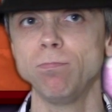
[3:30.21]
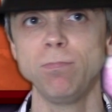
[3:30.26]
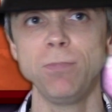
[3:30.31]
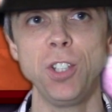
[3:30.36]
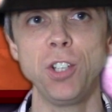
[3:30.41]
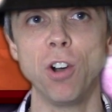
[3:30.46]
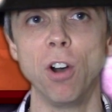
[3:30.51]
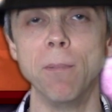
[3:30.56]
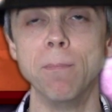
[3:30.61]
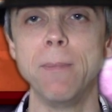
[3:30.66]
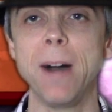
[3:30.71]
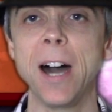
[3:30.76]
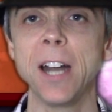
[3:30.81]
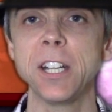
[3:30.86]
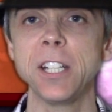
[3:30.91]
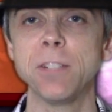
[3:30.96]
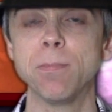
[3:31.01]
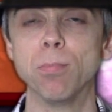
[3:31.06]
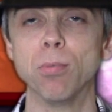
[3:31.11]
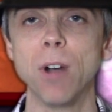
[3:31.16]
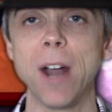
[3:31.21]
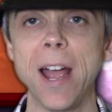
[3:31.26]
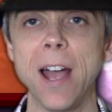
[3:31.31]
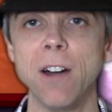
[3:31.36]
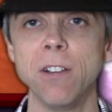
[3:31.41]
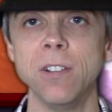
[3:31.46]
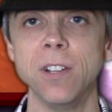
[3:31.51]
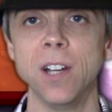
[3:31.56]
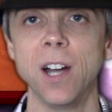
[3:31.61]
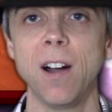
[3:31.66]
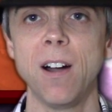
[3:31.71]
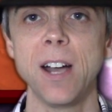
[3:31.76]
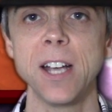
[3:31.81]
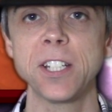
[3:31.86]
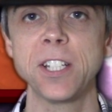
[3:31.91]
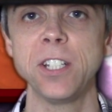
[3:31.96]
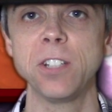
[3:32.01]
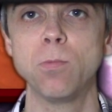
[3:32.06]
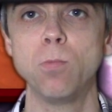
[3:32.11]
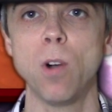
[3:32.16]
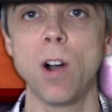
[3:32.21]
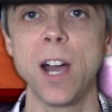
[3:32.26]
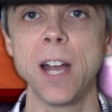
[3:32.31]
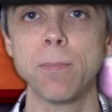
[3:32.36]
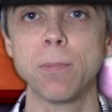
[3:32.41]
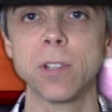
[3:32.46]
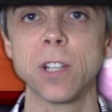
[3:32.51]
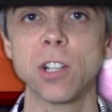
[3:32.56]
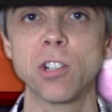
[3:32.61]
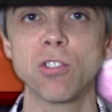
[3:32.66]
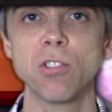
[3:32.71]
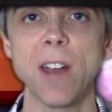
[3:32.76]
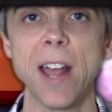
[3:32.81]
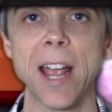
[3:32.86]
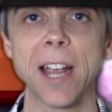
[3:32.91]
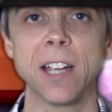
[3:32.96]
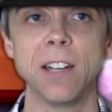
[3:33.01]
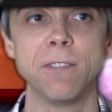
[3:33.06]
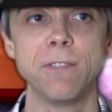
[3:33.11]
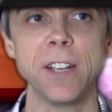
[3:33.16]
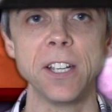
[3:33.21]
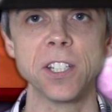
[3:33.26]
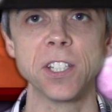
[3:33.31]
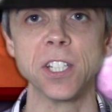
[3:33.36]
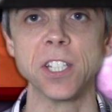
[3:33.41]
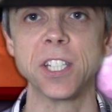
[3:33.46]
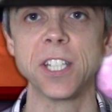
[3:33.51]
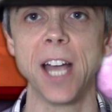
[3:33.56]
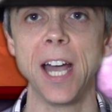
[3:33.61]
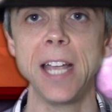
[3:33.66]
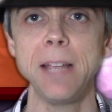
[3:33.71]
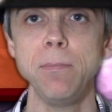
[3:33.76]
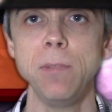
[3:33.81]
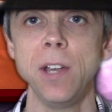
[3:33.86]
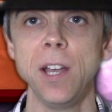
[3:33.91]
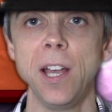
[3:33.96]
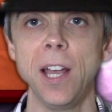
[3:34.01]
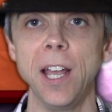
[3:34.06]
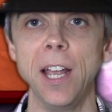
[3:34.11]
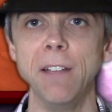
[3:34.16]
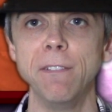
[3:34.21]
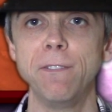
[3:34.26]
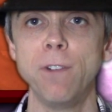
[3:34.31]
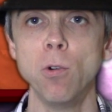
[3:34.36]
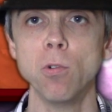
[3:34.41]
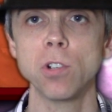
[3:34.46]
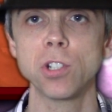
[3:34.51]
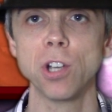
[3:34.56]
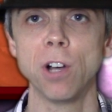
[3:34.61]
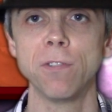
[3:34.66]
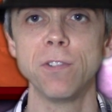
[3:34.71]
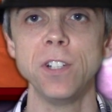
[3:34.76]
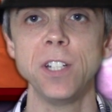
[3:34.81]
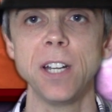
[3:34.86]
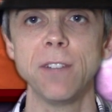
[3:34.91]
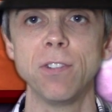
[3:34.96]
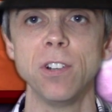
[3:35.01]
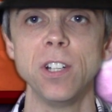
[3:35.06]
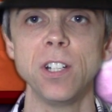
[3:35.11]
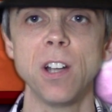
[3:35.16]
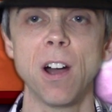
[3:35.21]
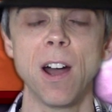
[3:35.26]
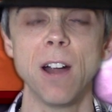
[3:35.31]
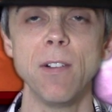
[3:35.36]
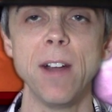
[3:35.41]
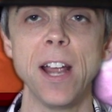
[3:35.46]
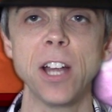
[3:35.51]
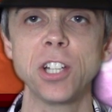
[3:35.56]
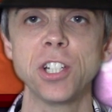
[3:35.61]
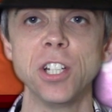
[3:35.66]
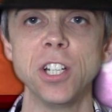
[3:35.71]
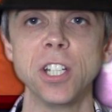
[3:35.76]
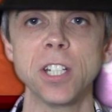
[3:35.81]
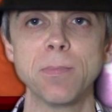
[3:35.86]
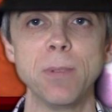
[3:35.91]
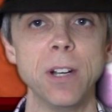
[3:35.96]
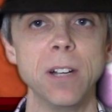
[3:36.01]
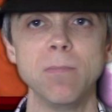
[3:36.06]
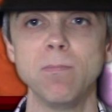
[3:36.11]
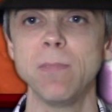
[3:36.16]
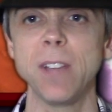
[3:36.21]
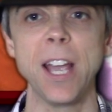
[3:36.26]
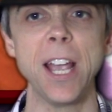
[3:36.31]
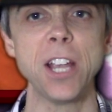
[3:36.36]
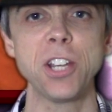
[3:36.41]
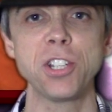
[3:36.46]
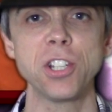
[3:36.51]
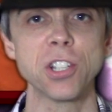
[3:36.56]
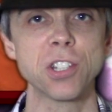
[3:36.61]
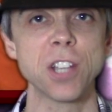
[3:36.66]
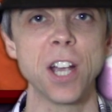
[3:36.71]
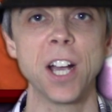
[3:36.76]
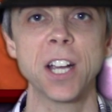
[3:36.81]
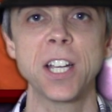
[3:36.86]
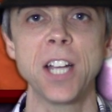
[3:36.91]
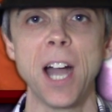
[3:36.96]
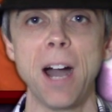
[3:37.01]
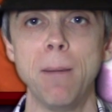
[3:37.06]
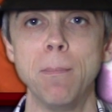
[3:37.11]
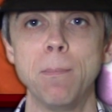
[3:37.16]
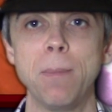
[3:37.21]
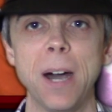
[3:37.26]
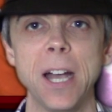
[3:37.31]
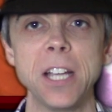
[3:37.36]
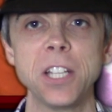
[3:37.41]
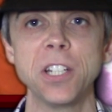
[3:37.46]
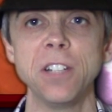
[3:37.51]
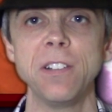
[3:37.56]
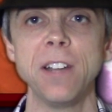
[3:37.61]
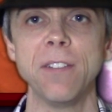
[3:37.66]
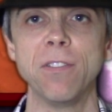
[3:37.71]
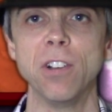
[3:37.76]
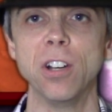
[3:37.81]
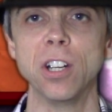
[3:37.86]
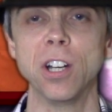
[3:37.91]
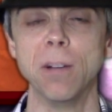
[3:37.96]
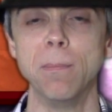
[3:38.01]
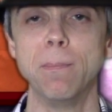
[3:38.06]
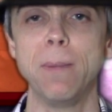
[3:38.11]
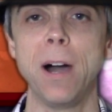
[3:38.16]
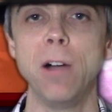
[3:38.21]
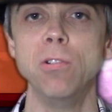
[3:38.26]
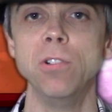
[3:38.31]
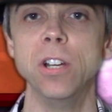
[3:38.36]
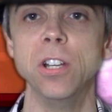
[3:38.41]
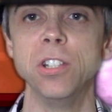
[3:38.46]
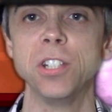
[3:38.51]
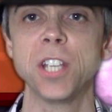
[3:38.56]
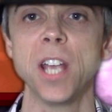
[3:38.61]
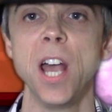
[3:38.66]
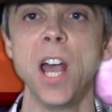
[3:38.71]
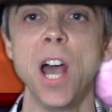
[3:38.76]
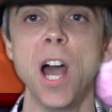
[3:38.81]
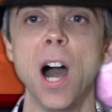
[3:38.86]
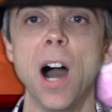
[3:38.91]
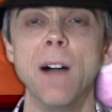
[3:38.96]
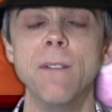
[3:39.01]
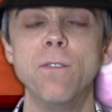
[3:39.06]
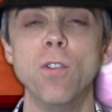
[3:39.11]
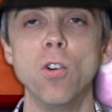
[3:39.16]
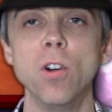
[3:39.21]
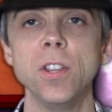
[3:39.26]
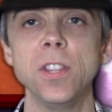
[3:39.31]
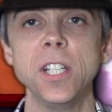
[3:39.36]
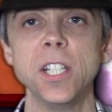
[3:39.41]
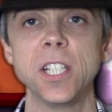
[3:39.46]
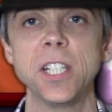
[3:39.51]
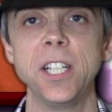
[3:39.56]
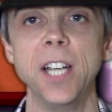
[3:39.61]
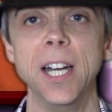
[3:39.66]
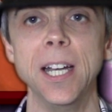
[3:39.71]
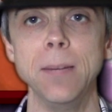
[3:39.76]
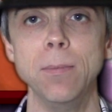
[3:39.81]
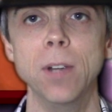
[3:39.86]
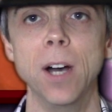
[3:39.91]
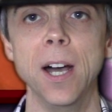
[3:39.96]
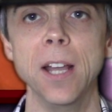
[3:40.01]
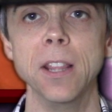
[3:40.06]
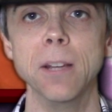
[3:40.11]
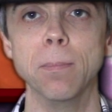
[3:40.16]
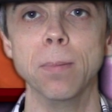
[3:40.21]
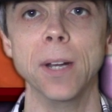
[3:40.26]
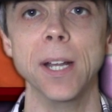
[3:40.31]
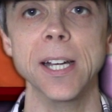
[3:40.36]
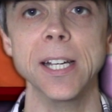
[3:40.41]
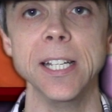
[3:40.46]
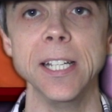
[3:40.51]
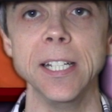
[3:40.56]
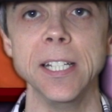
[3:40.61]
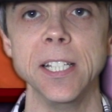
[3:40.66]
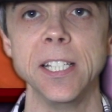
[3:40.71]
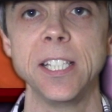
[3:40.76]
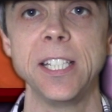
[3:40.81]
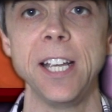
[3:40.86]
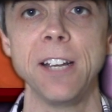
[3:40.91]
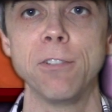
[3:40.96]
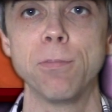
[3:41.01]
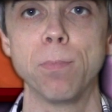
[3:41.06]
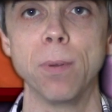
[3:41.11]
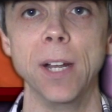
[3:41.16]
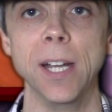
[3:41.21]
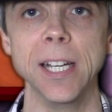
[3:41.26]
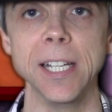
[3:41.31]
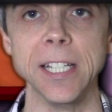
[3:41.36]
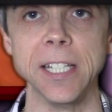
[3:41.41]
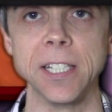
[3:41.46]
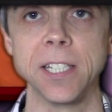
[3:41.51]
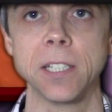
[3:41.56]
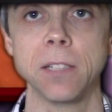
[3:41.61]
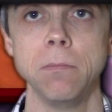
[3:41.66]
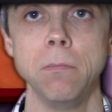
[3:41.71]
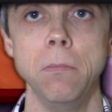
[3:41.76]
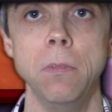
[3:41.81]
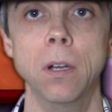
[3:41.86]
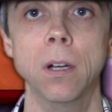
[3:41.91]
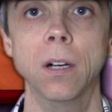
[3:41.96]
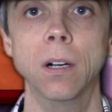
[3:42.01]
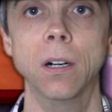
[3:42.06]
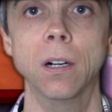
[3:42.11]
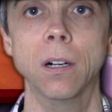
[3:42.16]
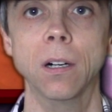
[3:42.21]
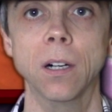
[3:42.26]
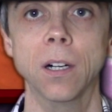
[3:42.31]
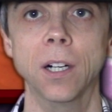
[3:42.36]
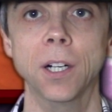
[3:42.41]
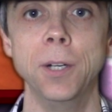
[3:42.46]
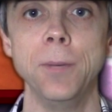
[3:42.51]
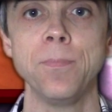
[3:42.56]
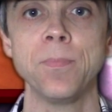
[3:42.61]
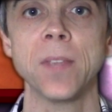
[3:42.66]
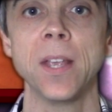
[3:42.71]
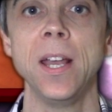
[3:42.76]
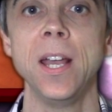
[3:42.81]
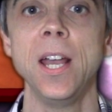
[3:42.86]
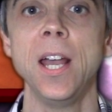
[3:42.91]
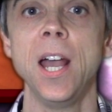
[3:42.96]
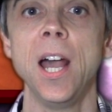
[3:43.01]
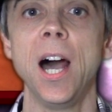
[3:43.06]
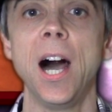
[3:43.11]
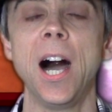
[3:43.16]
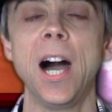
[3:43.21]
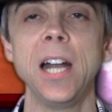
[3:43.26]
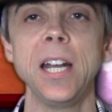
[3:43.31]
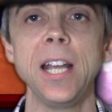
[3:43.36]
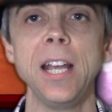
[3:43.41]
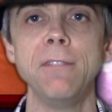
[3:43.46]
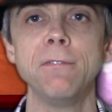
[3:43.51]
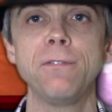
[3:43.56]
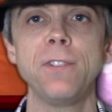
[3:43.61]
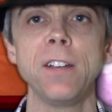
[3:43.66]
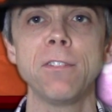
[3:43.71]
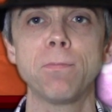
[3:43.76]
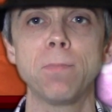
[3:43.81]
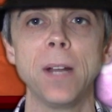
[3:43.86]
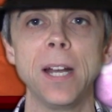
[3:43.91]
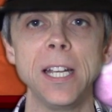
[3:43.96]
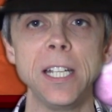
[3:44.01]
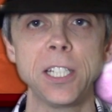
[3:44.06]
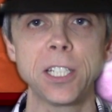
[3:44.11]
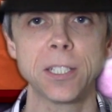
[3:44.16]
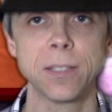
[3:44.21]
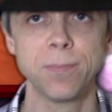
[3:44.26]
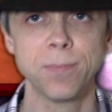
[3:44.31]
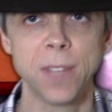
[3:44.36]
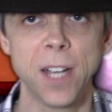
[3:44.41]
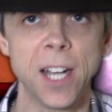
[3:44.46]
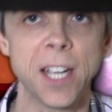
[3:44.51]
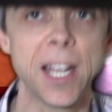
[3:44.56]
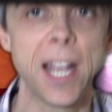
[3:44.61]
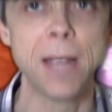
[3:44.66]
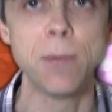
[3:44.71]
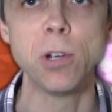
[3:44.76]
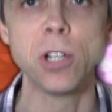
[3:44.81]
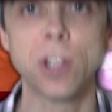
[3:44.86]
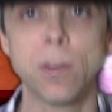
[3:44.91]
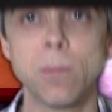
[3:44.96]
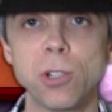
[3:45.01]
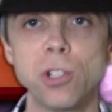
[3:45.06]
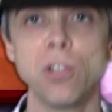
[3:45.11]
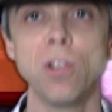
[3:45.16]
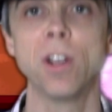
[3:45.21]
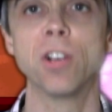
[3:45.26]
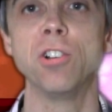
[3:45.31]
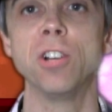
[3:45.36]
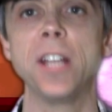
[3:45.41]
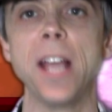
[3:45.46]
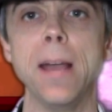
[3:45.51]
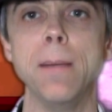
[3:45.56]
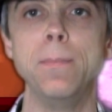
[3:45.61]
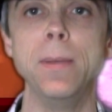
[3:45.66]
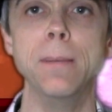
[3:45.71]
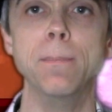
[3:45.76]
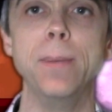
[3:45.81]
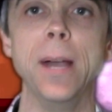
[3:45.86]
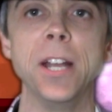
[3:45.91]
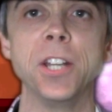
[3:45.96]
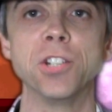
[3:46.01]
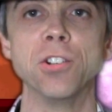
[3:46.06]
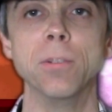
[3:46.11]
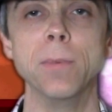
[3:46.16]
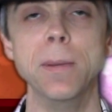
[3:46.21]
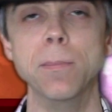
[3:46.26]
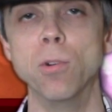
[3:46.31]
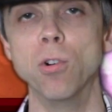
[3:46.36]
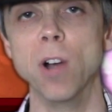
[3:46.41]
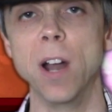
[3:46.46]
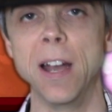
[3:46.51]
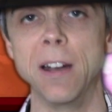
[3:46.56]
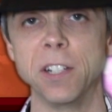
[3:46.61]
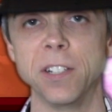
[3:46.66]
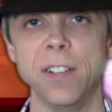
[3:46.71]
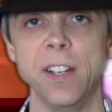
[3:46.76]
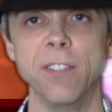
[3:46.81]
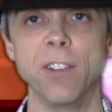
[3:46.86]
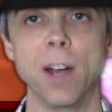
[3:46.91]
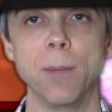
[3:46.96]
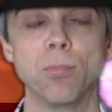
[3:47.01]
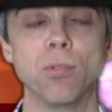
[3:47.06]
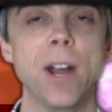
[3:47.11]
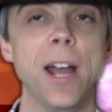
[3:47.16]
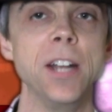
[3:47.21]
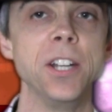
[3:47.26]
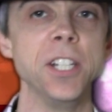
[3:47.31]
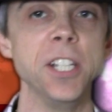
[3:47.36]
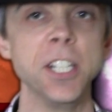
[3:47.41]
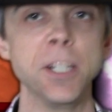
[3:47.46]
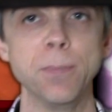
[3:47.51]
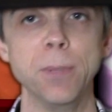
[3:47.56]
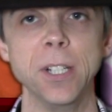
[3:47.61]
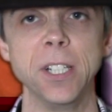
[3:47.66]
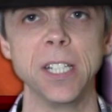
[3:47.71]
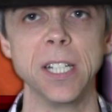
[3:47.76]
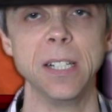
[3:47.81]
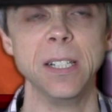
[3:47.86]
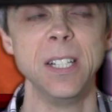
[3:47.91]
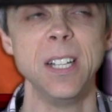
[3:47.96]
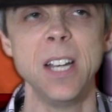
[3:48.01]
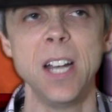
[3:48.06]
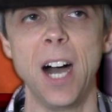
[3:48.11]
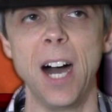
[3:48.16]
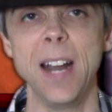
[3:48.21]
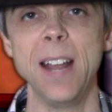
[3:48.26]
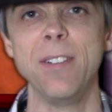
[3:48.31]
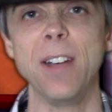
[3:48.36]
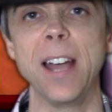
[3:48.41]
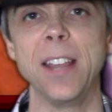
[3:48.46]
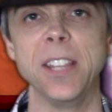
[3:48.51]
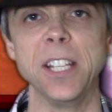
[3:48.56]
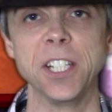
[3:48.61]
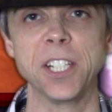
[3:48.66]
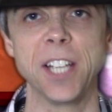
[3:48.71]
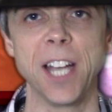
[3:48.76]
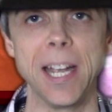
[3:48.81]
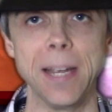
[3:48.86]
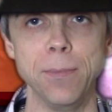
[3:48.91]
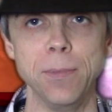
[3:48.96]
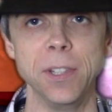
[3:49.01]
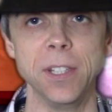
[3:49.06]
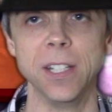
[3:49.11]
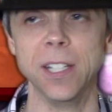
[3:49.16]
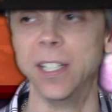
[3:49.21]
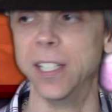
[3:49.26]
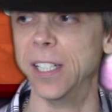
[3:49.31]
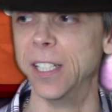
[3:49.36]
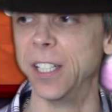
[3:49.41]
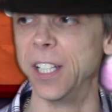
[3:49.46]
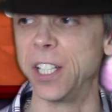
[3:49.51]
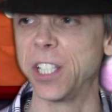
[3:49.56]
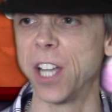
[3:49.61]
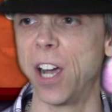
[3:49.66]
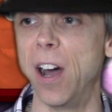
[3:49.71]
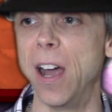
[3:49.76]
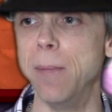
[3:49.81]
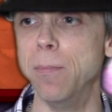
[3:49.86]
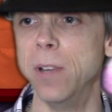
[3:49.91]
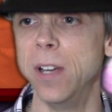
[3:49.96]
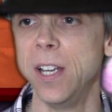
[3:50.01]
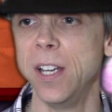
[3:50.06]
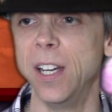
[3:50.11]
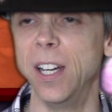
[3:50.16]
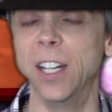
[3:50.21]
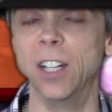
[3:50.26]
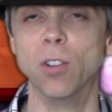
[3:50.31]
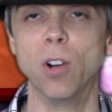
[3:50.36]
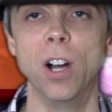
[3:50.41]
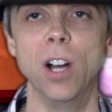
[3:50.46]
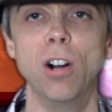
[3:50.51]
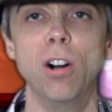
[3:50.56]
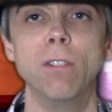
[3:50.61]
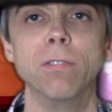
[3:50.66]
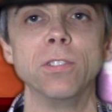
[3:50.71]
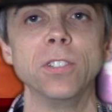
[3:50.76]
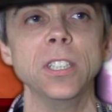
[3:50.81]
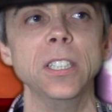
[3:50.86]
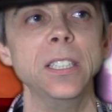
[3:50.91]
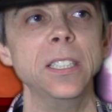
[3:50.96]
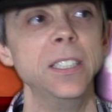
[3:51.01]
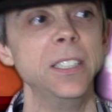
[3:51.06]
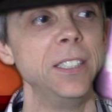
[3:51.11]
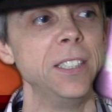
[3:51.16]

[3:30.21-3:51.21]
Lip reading: You've got mud is brown, ice is white, but the track I think's the same. It forks off in different directions, but it's just a cut and paste of different components. Avoid this game like the plague. 6th place. Ugh. And in 5th place, a game which I'm sure I could get a bit better or a bit more out of it if I practiced, but I never had this game at the time, and quite often